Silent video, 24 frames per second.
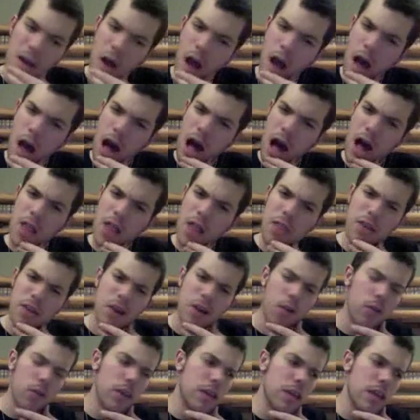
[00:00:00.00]
the
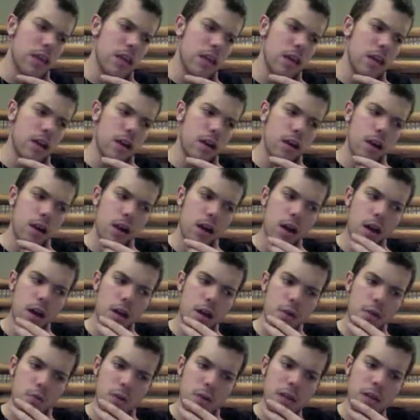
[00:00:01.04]
only
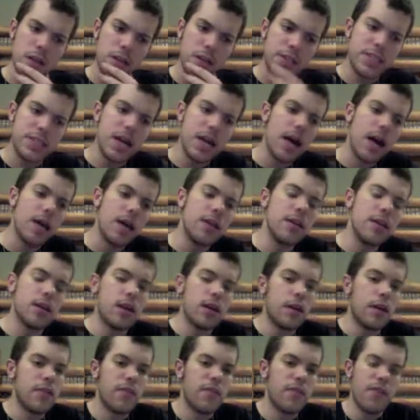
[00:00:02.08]
real dud
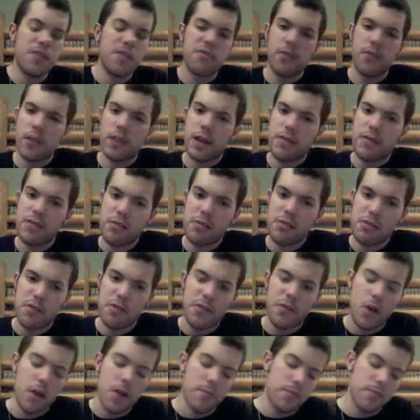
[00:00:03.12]
of the festival that I've seen so
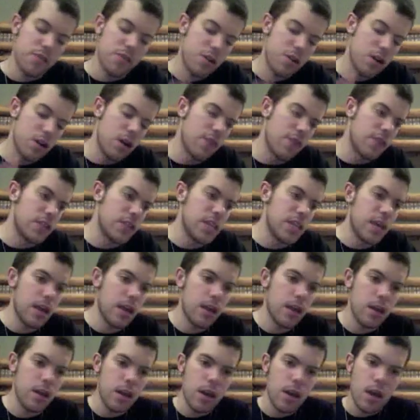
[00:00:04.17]
far. Starting off the day,
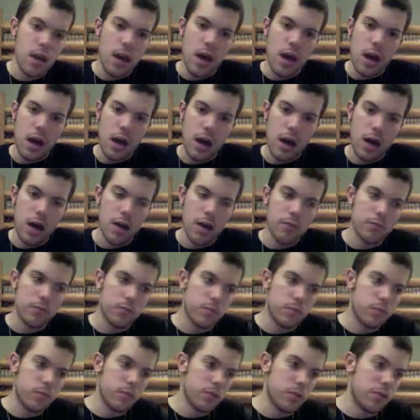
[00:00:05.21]

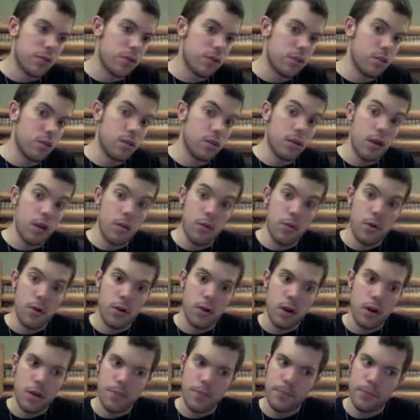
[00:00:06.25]
I woke
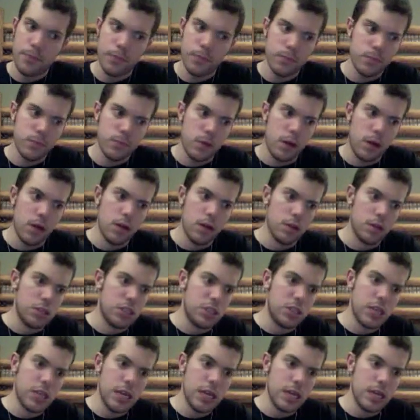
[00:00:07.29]
up all
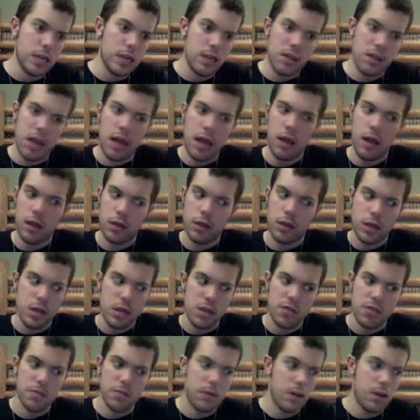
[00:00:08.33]
jaded as hell
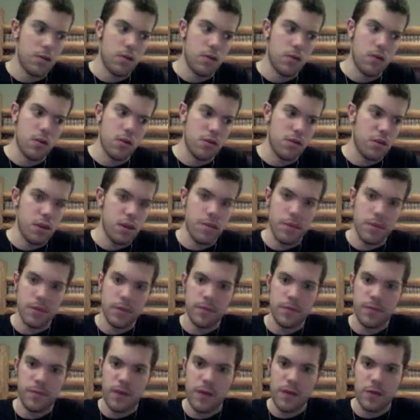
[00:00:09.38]
because, you know, going to sleep at
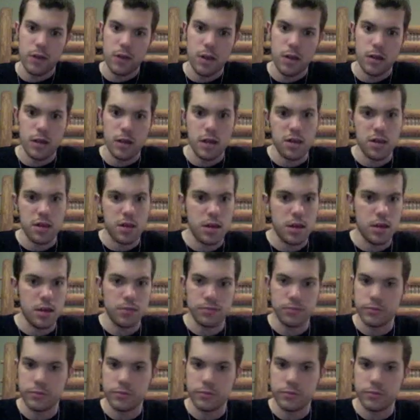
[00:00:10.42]
5 o'clock last night,